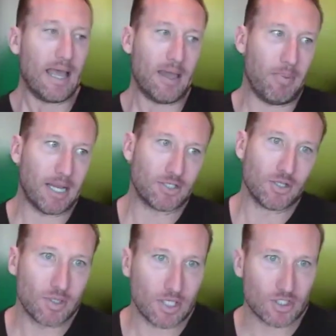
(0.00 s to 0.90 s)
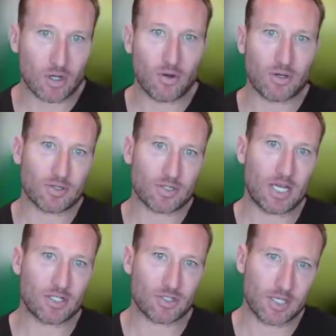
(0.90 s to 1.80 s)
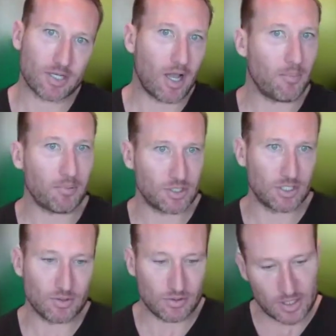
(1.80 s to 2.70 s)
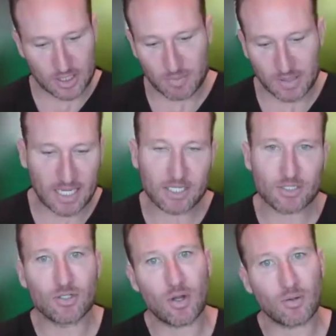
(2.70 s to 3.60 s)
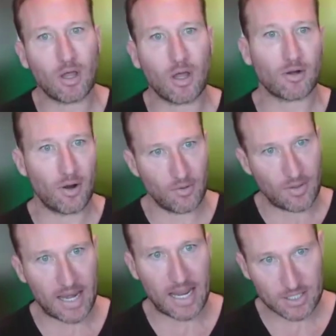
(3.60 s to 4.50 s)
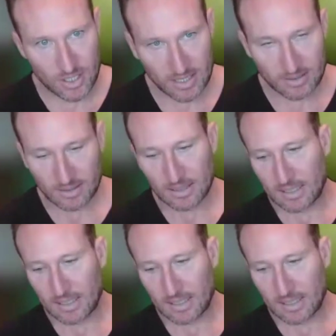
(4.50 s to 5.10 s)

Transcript: And by doing so, you're essentially accomplishing two things. Because you no longer own that asset,